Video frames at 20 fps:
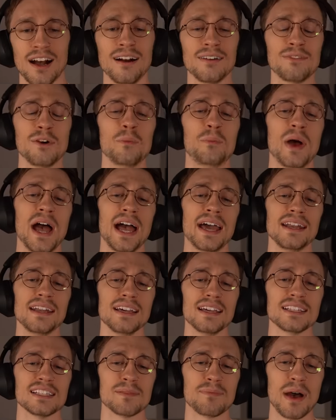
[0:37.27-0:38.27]
Kung Fu
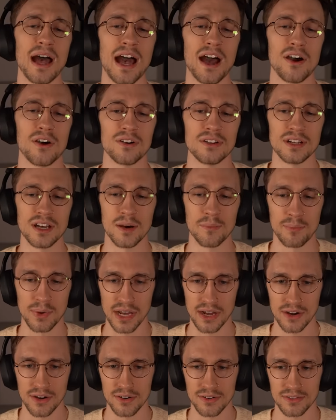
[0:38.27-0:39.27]
Panda is about a
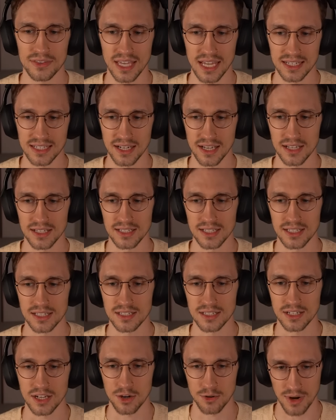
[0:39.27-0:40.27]
bear that
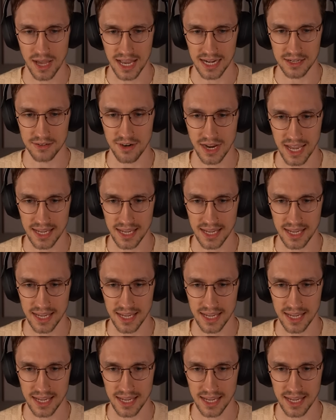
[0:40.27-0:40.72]
does karate,